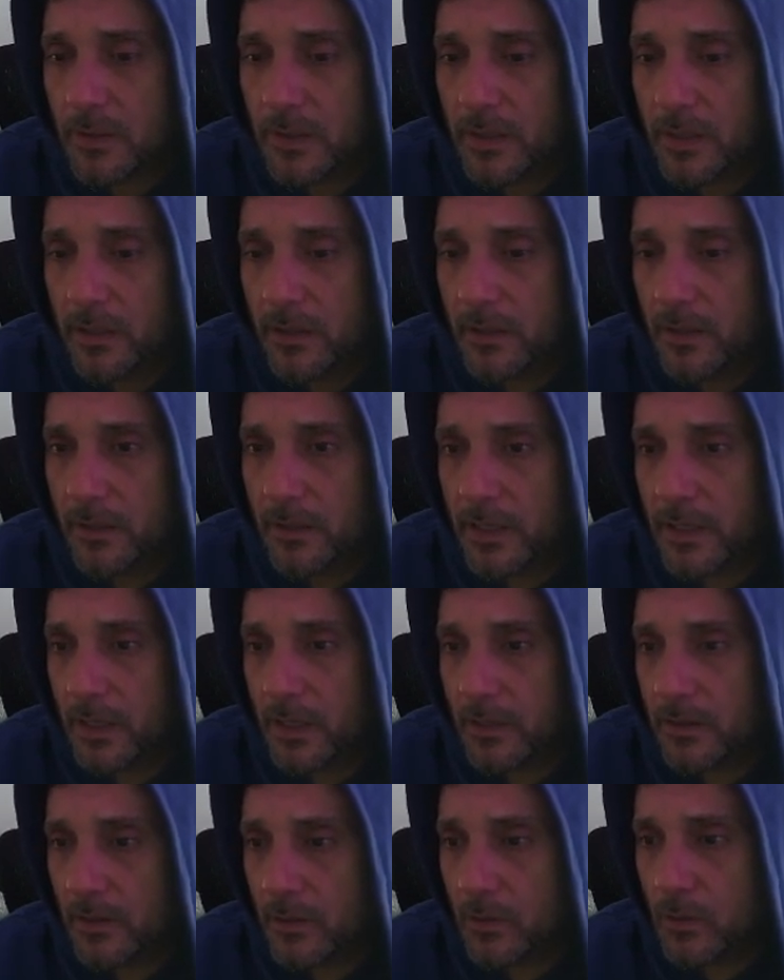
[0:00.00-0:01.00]
And then they
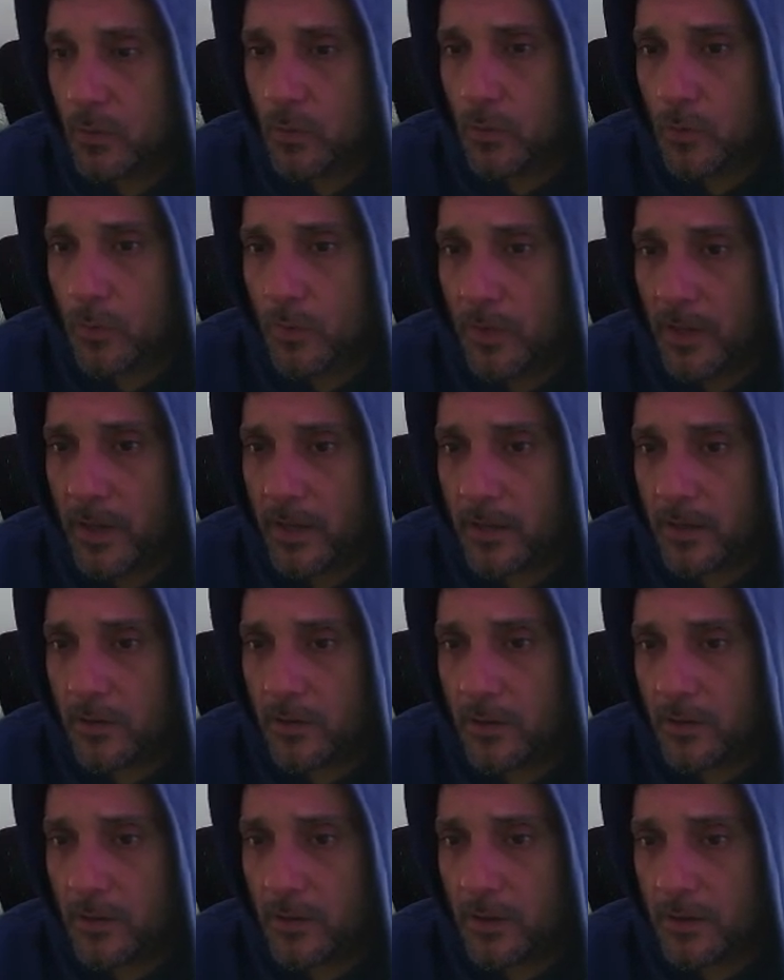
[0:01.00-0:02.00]
got the cool black
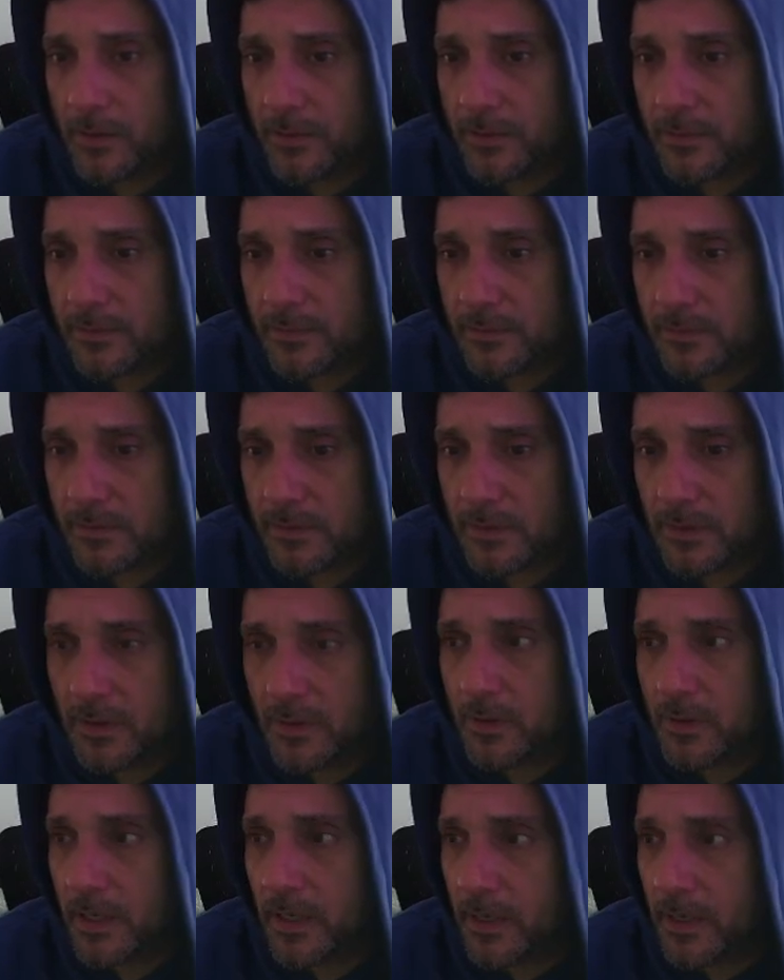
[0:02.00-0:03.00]
cards.
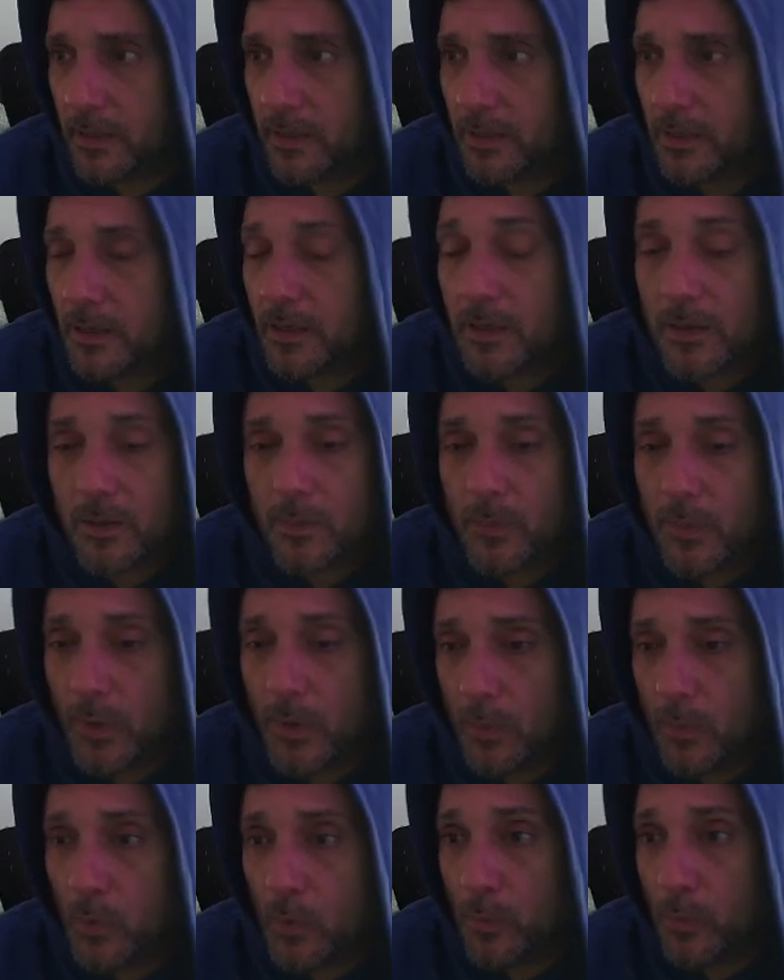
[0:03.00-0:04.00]
Okay.
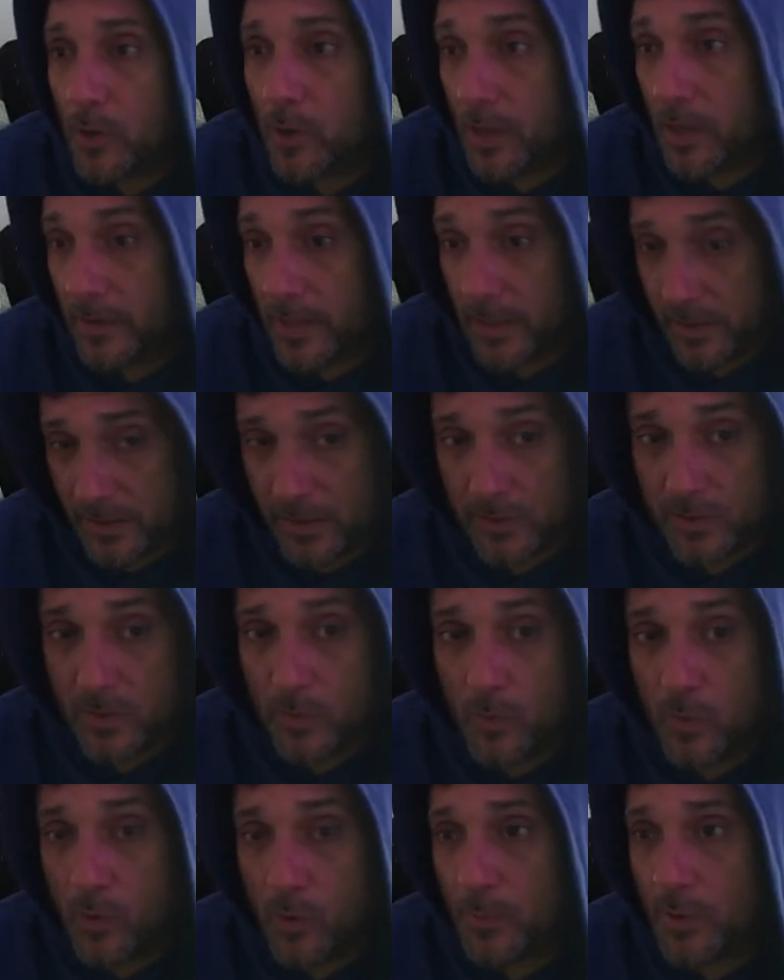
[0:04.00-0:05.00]
But moving on, that's just a
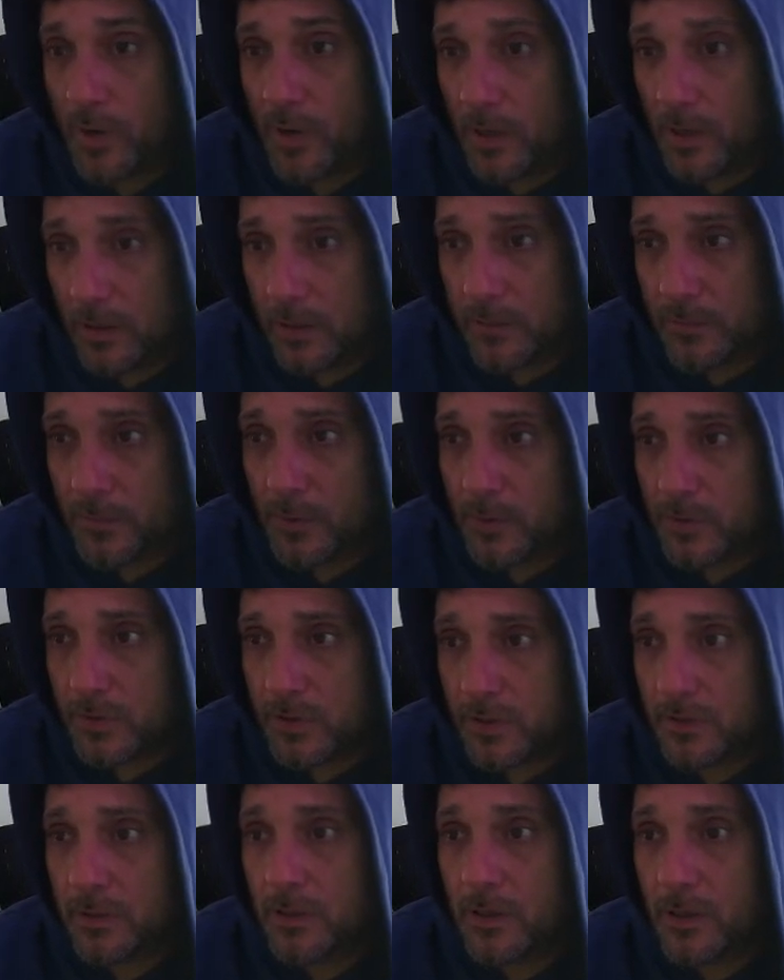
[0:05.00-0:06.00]
more polished
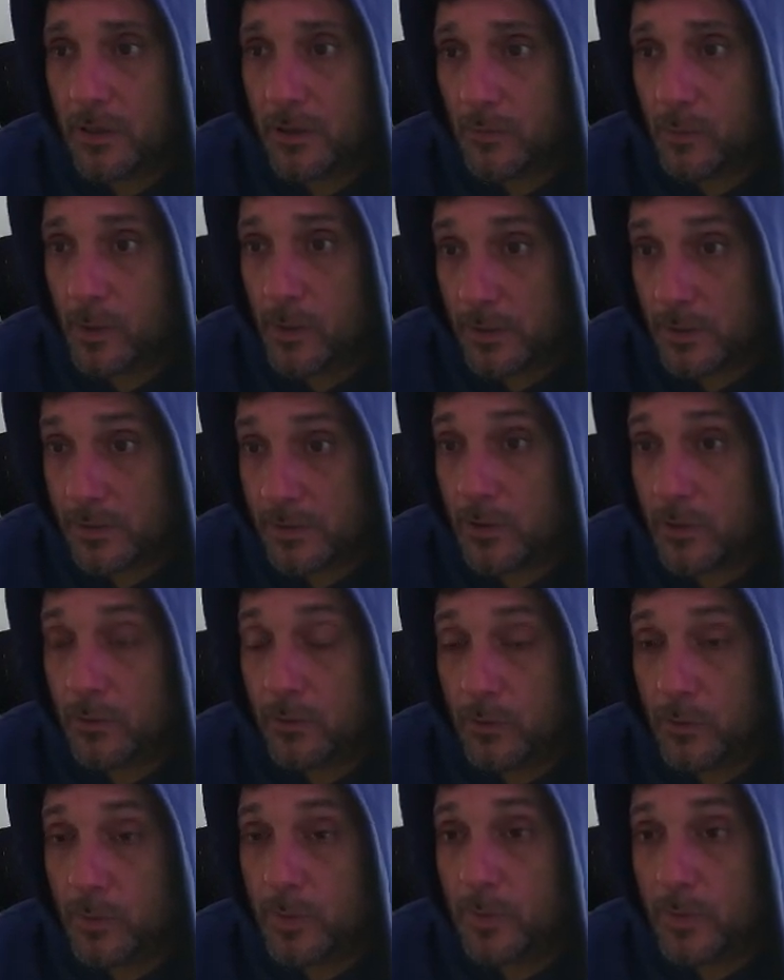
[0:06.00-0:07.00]
version of what Joe
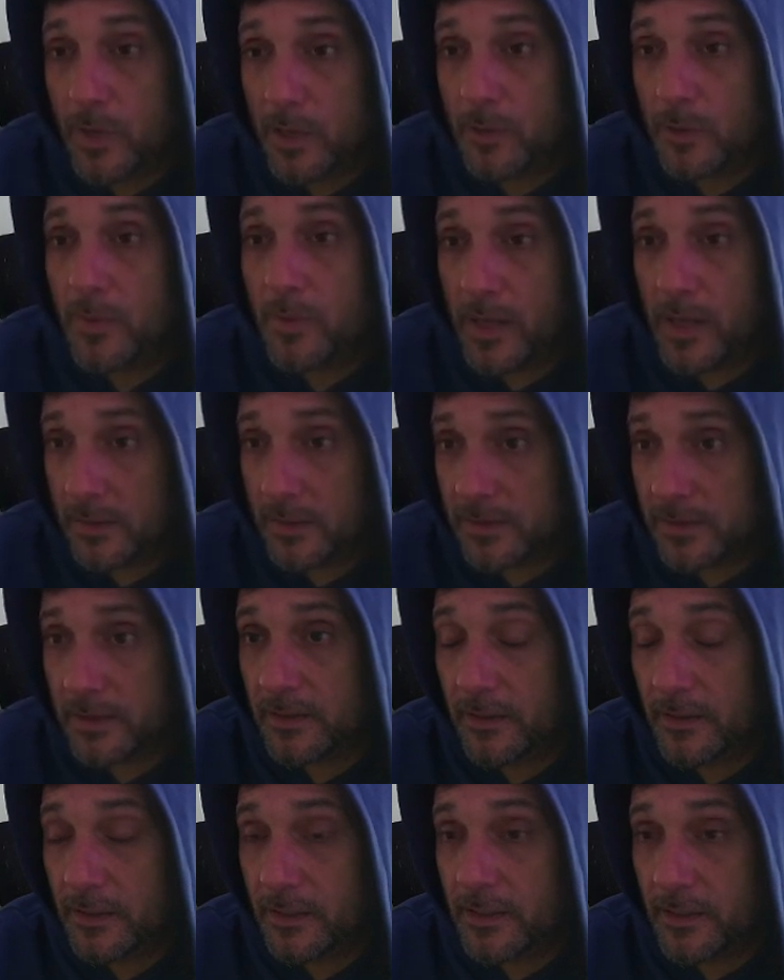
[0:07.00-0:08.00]
Lubin, MetaMask,
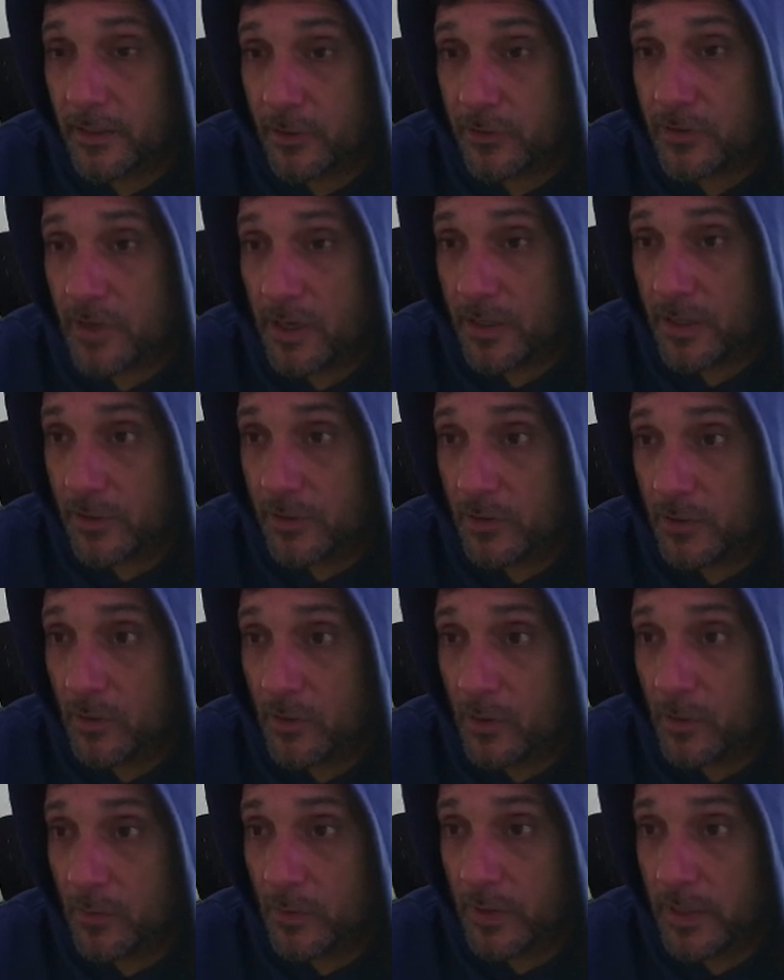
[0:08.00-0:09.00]
and Linea, they're trying to do
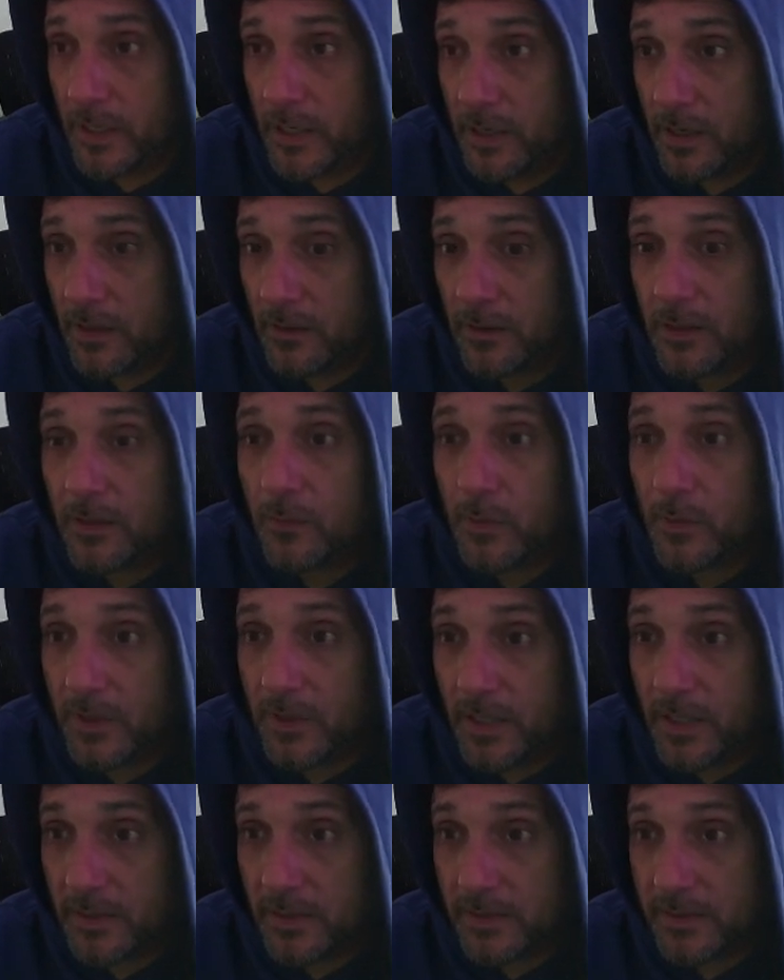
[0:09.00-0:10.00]
over here with
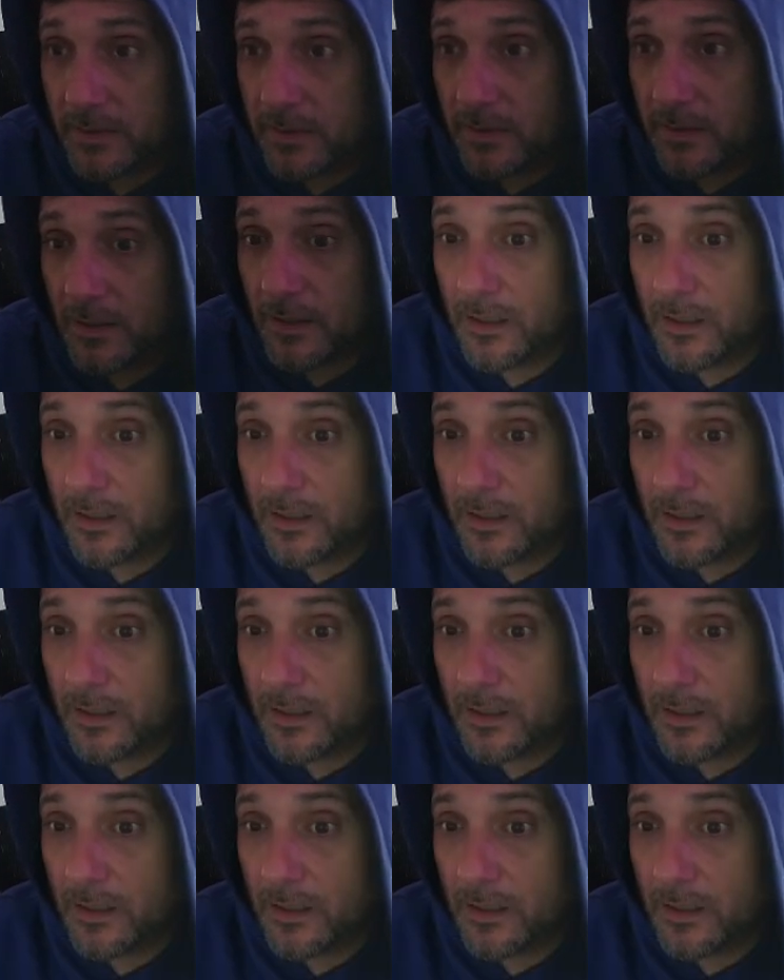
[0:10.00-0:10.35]
this.